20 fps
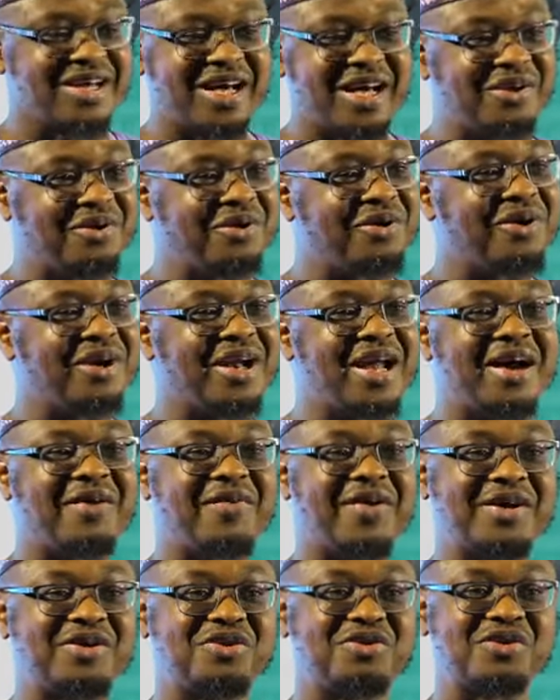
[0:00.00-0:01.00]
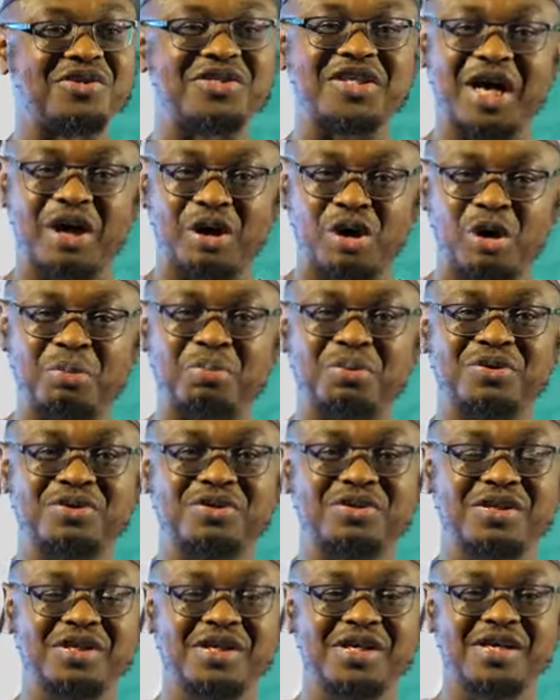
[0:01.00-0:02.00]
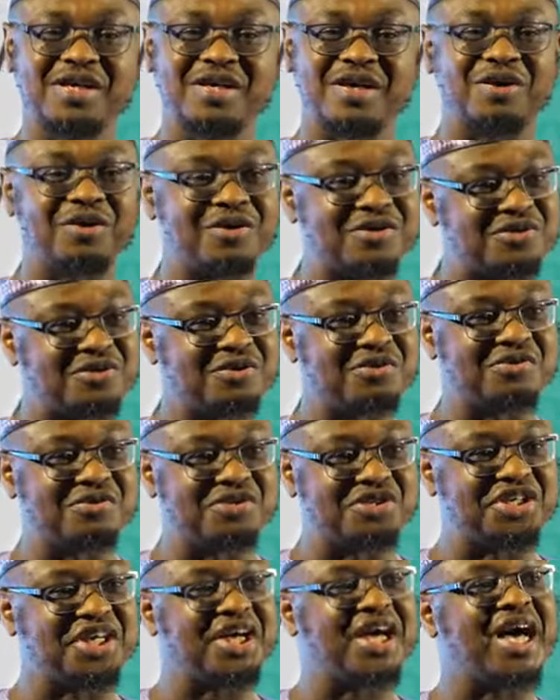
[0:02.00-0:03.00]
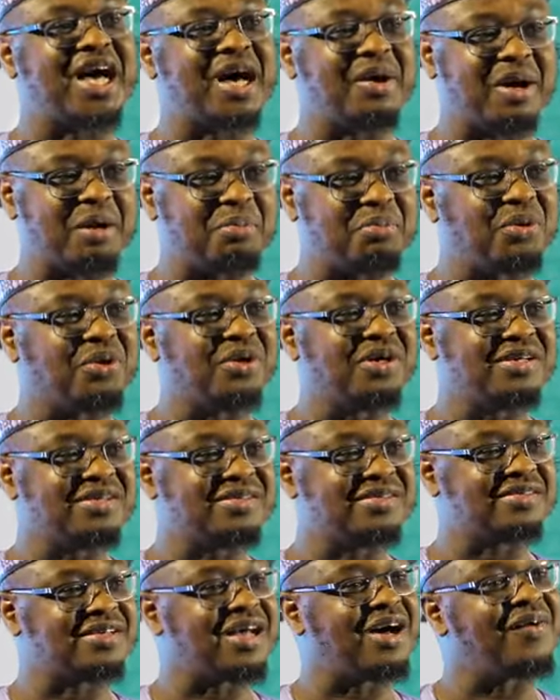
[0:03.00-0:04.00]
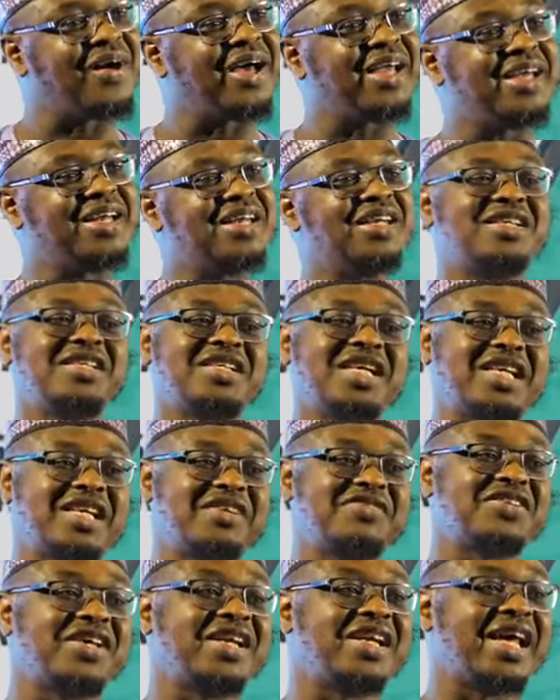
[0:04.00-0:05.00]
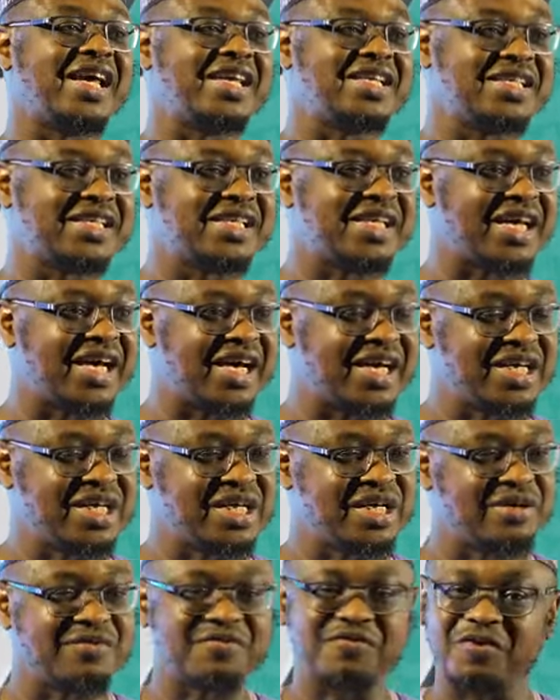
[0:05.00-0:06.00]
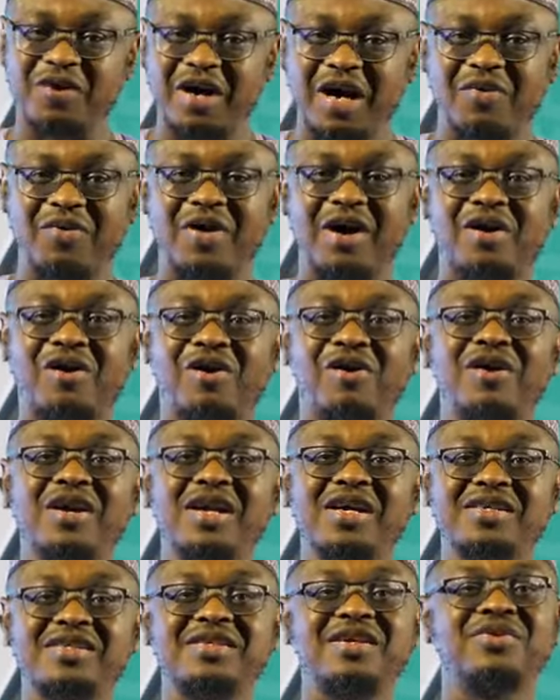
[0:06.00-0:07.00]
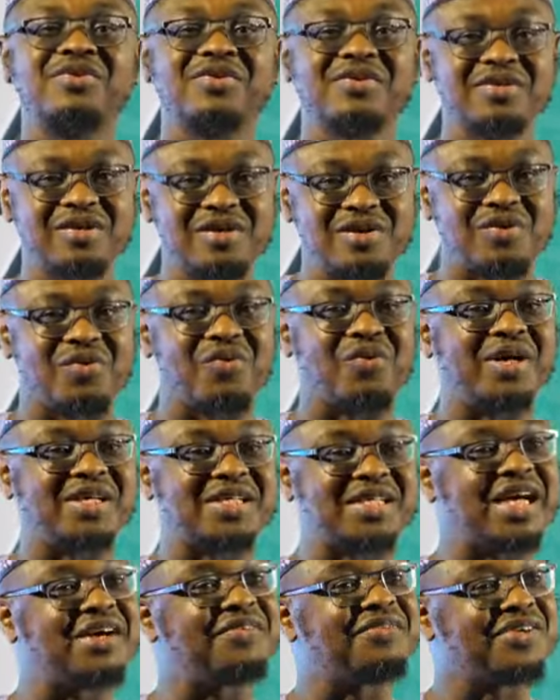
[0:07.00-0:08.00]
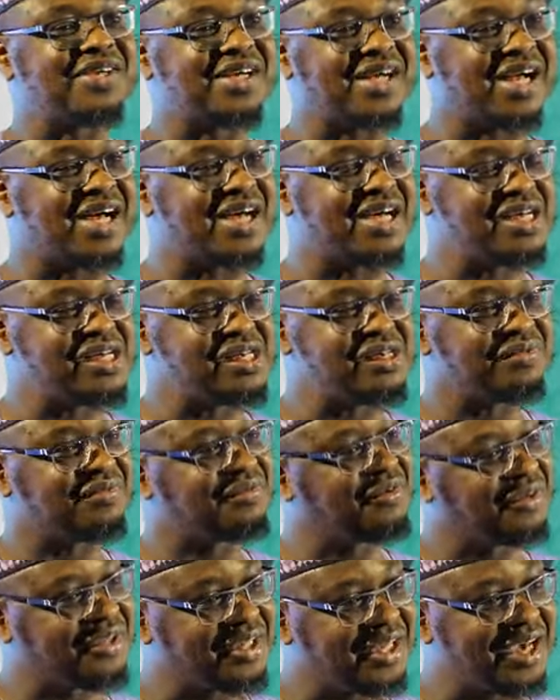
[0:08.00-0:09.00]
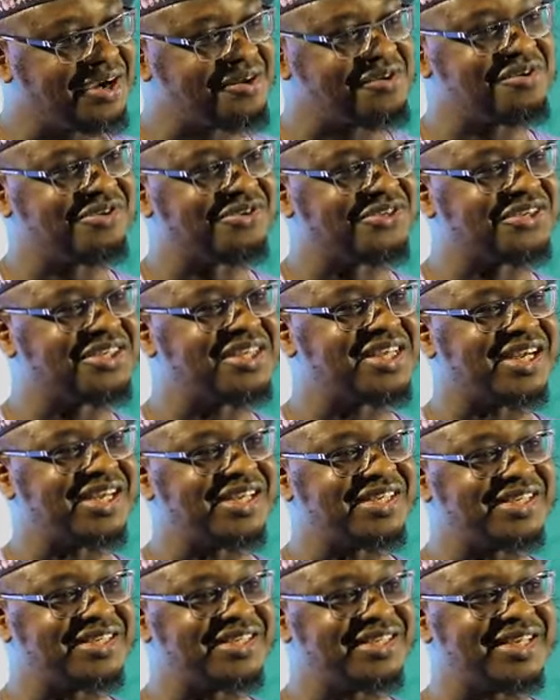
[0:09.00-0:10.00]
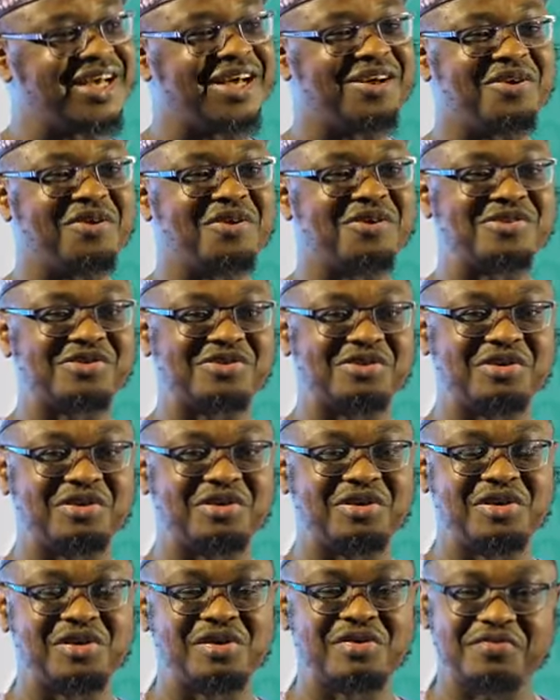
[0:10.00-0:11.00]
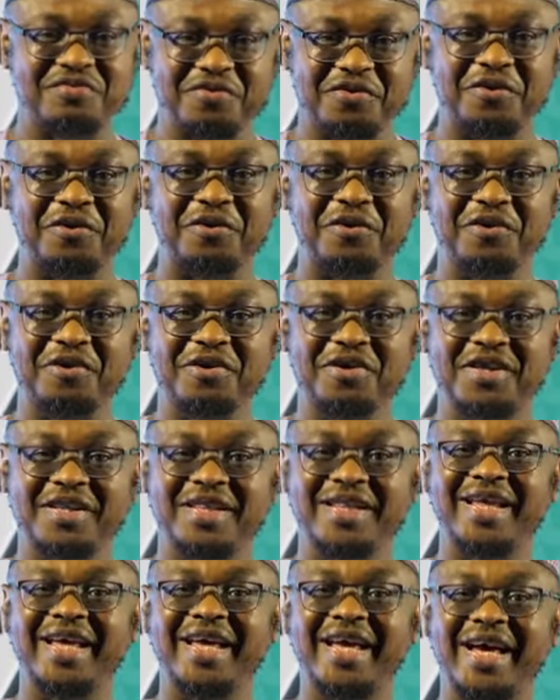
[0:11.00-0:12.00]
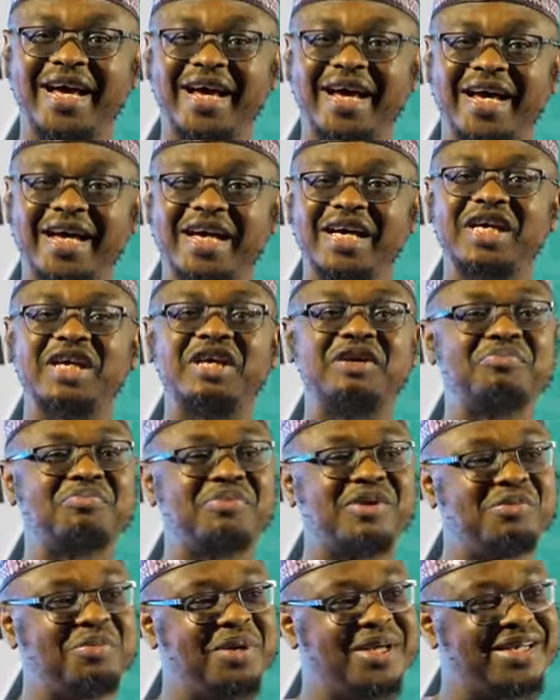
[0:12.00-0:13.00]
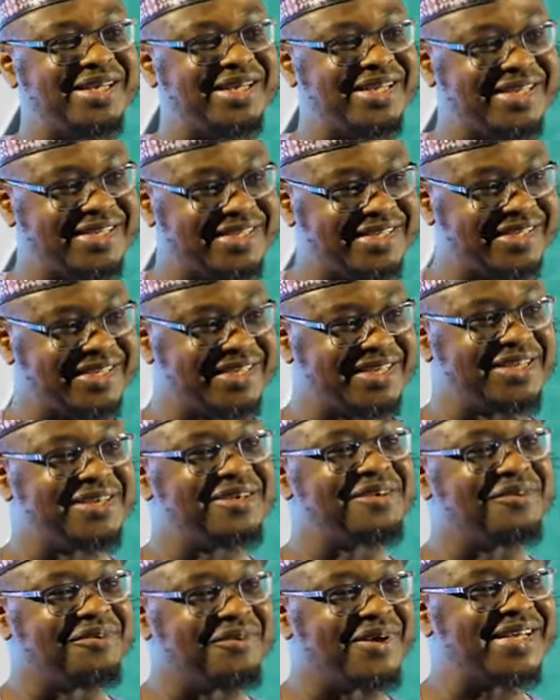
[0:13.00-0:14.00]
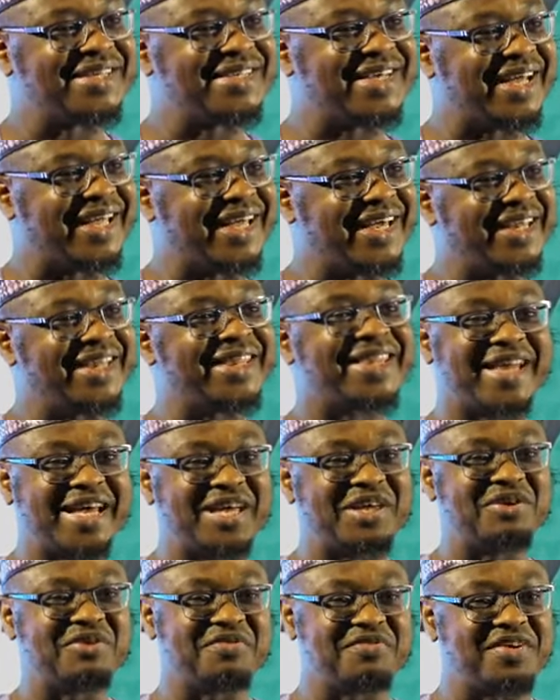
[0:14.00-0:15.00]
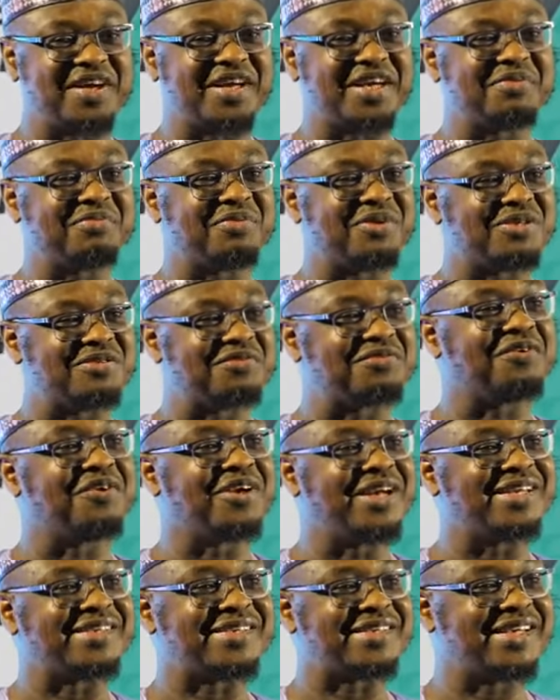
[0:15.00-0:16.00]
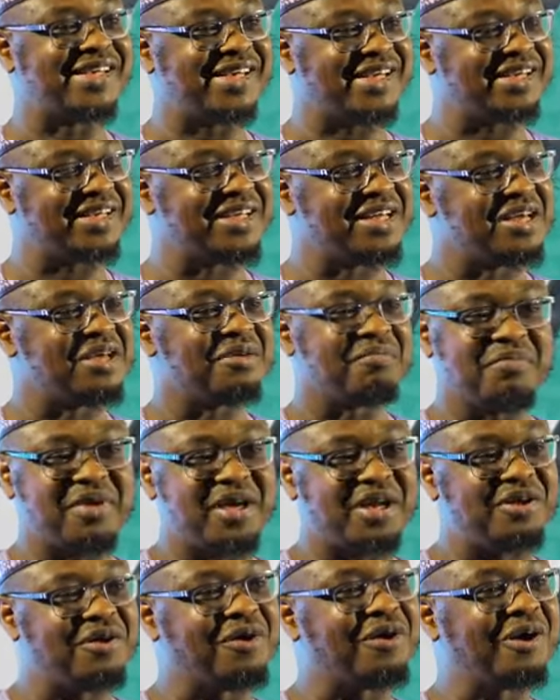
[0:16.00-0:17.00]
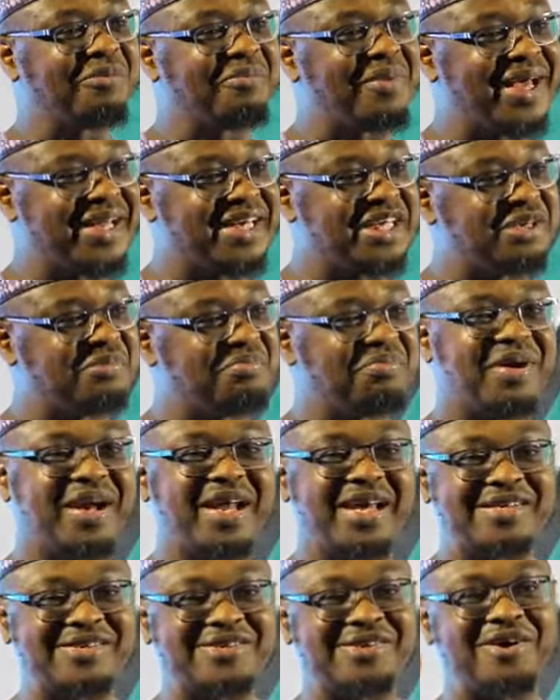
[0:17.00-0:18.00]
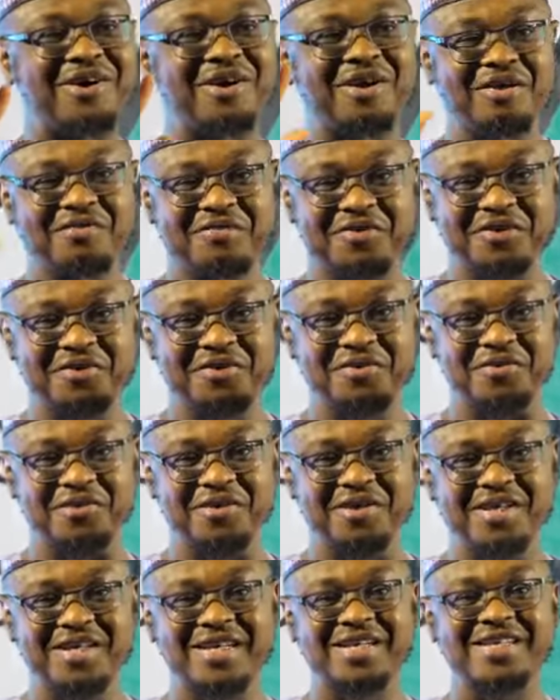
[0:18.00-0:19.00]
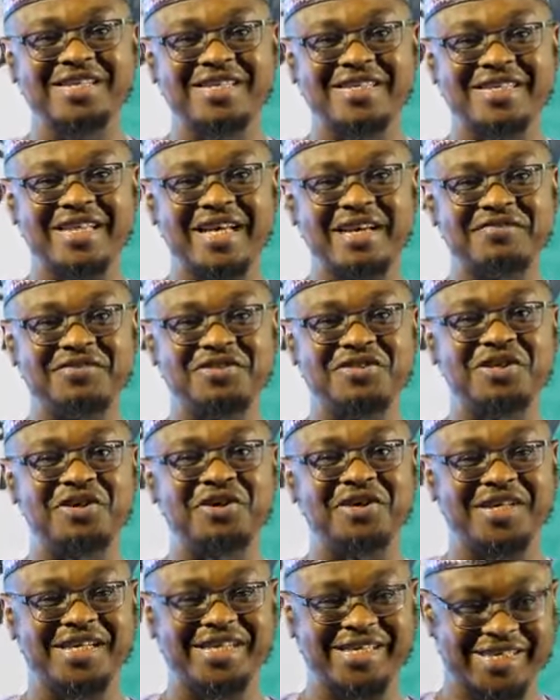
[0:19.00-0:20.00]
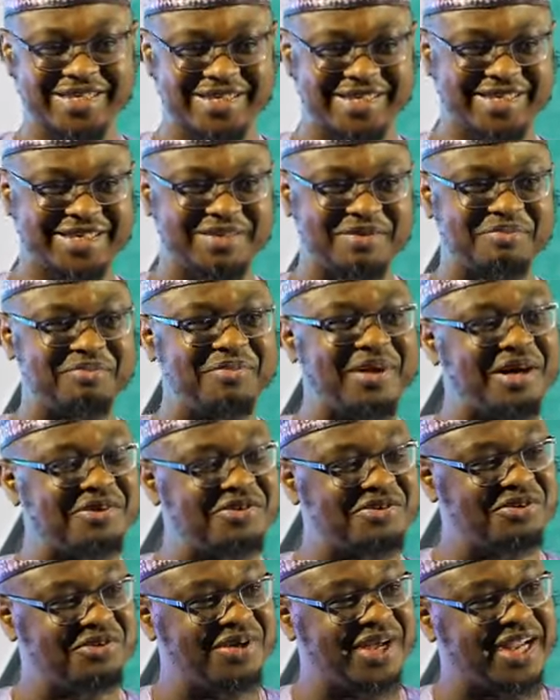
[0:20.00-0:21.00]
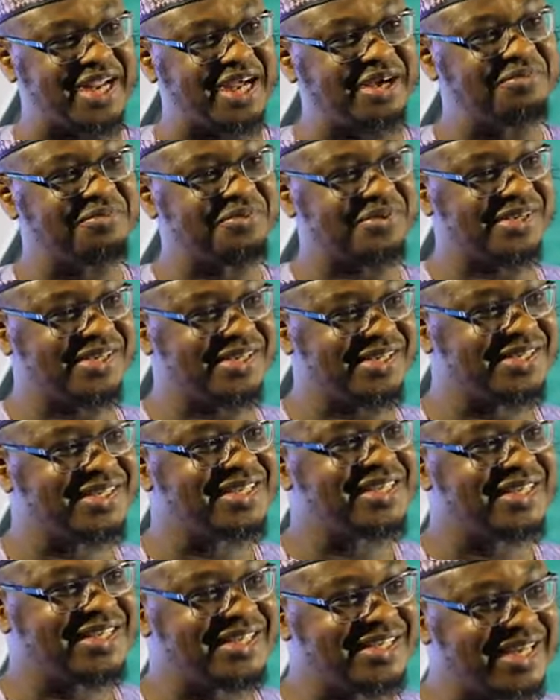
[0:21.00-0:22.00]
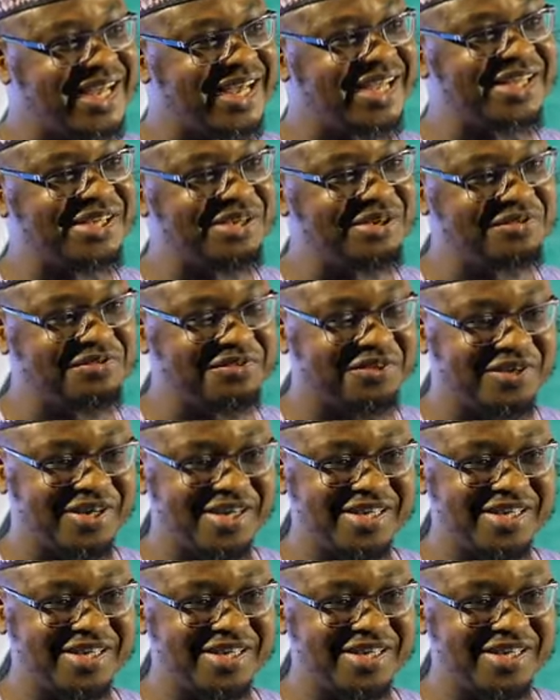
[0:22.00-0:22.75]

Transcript: and all our doors are open also to share our policies, our initiatives in Nigeria for our colleagues in West Africa for their consideration and also for their implementation. Once again, thank you very much for listening. May the Almighty bless all of you. Safe journey back to your country. Thank you for